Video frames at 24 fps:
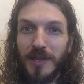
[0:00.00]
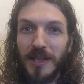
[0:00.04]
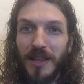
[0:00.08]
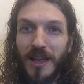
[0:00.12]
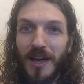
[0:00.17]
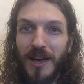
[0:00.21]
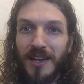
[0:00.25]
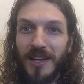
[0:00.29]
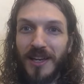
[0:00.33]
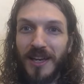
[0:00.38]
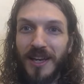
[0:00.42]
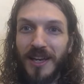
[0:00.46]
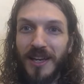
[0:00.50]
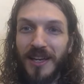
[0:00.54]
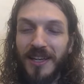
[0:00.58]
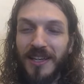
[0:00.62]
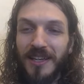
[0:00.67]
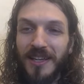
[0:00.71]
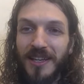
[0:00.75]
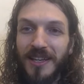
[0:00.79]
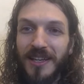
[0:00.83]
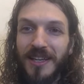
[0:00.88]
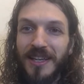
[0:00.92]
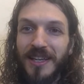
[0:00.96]
Lanka
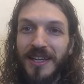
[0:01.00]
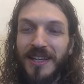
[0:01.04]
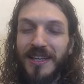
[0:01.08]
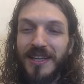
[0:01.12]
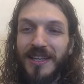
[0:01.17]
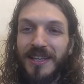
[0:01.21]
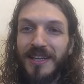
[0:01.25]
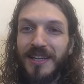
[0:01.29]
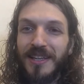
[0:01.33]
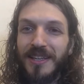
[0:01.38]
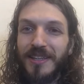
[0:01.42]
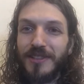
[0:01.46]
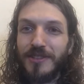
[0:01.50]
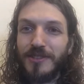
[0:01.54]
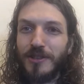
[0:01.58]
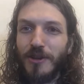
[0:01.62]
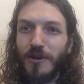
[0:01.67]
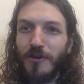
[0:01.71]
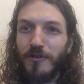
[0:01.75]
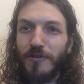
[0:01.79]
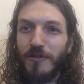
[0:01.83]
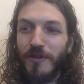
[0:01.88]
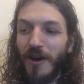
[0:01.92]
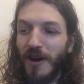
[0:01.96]

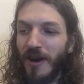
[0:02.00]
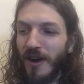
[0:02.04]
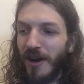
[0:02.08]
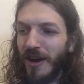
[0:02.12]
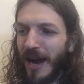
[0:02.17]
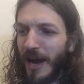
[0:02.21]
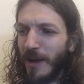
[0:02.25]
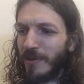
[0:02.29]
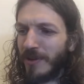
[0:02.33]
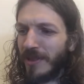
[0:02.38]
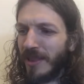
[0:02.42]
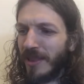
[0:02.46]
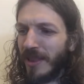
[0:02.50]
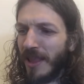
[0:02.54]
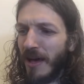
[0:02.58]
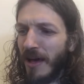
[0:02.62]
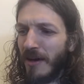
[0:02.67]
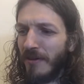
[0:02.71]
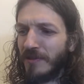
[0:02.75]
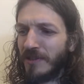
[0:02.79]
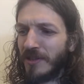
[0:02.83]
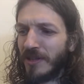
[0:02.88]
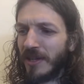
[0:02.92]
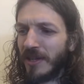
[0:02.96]
so far. I would
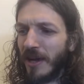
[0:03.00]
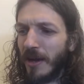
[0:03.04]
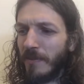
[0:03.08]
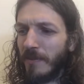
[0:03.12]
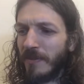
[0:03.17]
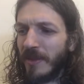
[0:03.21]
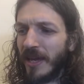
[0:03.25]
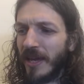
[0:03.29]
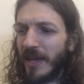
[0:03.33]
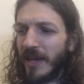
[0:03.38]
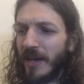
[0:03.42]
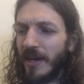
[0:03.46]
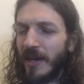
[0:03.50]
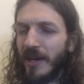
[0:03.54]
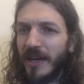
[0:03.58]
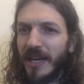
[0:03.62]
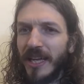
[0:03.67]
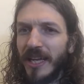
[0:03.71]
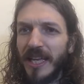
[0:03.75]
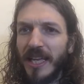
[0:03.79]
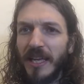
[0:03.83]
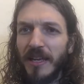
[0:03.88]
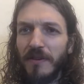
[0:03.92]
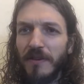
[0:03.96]
love to come there
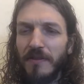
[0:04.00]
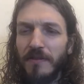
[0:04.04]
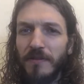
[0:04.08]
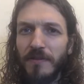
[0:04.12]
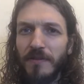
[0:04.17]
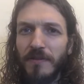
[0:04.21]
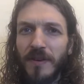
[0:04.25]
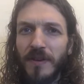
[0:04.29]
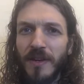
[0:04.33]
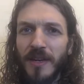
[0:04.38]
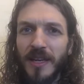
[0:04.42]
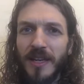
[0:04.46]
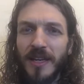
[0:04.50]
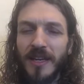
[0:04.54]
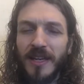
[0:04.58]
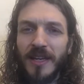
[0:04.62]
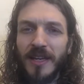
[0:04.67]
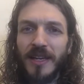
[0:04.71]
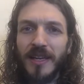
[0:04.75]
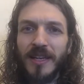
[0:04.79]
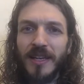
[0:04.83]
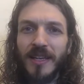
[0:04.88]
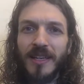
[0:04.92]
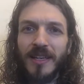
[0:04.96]
if
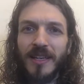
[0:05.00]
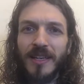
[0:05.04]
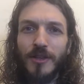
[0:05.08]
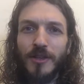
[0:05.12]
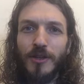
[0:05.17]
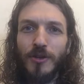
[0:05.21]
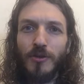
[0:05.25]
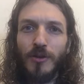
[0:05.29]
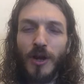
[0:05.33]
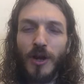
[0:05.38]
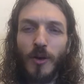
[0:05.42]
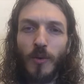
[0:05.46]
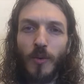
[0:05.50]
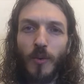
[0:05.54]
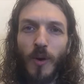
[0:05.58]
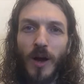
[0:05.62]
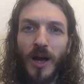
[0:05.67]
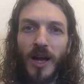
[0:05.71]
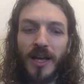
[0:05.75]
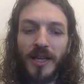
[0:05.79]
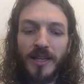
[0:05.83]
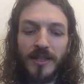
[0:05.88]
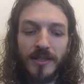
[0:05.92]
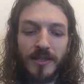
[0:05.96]
you know
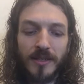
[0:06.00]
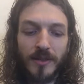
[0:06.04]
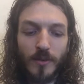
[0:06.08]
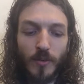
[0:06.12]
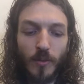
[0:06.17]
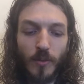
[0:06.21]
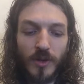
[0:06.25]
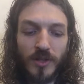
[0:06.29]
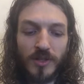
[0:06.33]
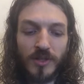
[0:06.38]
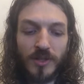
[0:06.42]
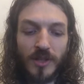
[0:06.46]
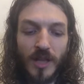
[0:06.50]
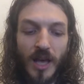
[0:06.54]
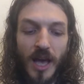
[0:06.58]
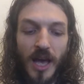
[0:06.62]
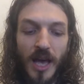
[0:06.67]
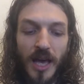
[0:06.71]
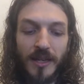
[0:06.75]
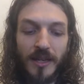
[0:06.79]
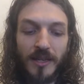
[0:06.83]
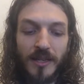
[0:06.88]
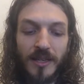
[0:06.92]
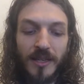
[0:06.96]
what was
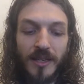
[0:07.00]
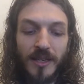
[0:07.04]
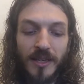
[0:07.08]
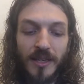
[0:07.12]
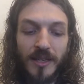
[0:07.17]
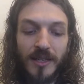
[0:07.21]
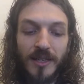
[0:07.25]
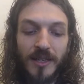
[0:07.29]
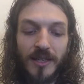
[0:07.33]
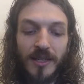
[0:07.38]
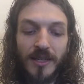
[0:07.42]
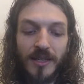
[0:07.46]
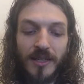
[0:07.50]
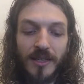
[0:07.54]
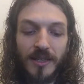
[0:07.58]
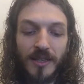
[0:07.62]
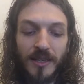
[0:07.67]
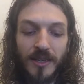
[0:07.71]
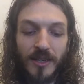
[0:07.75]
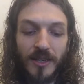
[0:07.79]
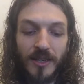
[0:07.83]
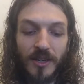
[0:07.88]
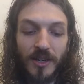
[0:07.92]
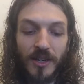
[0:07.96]
not
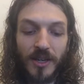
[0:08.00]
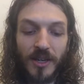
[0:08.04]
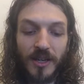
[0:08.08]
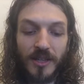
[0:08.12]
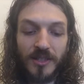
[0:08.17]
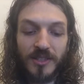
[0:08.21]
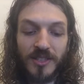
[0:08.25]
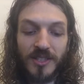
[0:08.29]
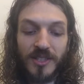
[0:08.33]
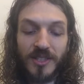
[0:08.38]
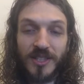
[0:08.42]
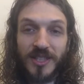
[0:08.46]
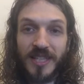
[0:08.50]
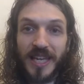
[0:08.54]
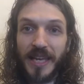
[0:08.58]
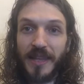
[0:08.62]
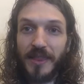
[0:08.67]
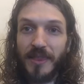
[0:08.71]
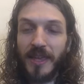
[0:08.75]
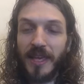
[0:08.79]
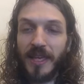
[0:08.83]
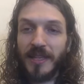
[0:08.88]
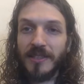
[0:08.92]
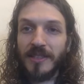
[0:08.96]
gonna stick
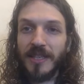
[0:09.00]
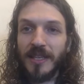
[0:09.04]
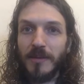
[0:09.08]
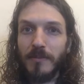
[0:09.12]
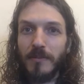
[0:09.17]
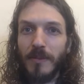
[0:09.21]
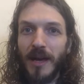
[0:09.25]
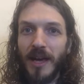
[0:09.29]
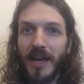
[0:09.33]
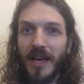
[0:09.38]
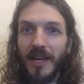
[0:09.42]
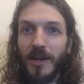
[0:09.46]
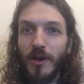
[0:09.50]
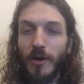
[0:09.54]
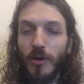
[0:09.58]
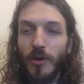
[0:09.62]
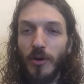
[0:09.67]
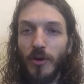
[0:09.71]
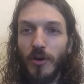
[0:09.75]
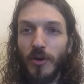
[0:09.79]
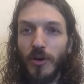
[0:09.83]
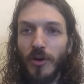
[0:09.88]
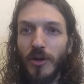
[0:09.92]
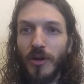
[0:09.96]
things in my
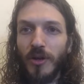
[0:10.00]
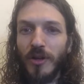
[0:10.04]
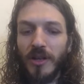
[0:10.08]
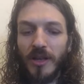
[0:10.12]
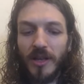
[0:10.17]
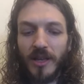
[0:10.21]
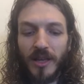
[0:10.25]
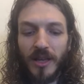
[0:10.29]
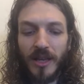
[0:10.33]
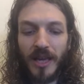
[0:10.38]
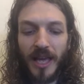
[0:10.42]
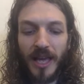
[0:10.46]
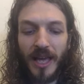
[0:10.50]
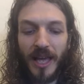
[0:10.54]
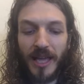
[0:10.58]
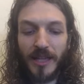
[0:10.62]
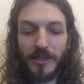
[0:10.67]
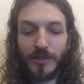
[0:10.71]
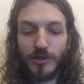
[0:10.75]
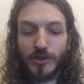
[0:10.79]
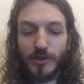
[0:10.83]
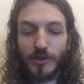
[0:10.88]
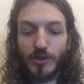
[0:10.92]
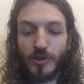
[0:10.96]
hole and
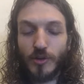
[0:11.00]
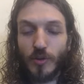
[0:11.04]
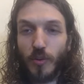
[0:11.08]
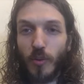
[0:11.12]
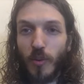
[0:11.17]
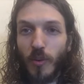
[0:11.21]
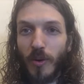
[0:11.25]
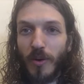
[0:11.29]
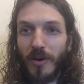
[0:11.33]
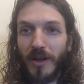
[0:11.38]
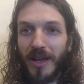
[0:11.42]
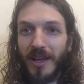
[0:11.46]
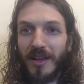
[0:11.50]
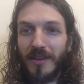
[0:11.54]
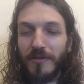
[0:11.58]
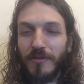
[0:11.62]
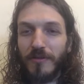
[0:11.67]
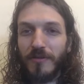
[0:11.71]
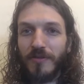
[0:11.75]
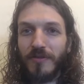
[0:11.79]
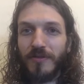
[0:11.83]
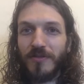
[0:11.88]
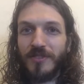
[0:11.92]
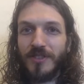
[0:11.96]

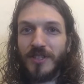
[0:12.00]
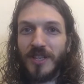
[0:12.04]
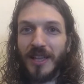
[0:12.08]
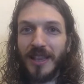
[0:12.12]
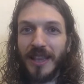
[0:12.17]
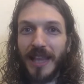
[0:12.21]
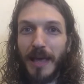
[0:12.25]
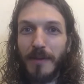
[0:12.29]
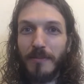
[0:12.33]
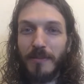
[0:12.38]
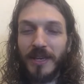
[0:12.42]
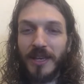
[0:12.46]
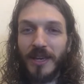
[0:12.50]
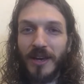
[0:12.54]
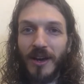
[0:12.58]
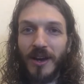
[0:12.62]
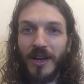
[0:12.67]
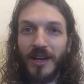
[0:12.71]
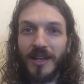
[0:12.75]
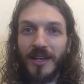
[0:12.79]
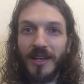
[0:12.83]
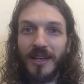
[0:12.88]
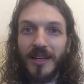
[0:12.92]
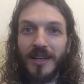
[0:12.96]
to let me
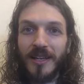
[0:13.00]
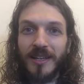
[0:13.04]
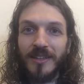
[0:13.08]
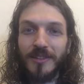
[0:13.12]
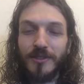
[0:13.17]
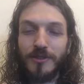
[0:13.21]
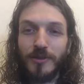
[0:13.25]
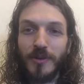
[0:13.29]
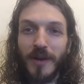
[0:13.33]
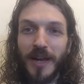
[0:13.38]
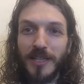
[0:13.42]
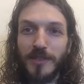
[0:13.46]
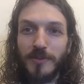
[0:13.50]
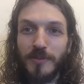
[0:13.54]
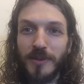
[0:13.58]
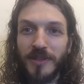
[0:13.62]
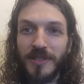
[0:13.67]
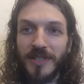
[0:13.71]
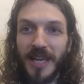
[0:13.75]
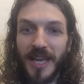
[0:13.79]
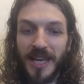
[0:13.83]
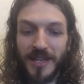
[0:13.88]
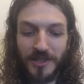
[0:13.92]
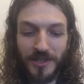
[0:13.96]
on a
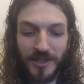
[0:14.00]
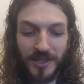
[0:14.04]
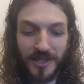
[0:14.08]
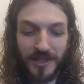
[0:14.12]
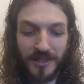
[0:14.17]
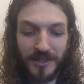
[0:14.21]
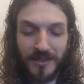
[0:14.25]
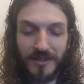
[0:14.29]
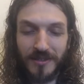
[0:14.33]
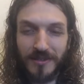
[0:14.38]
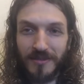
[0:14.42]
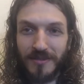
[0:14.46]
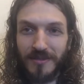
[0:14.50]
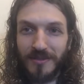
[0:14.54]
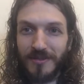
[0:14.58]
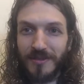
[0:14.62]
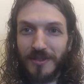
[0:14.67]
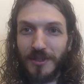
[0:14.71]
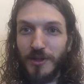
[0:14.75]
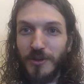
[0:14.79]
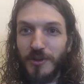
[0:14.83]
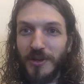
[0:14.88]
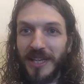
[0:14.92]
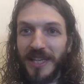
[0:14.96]
transportation
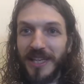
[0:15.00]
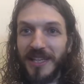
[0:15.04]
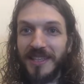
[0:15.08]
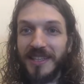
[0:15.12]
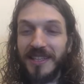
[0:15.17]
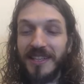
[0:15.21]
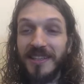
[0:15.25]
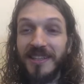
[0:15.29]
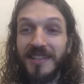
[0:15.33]
unit.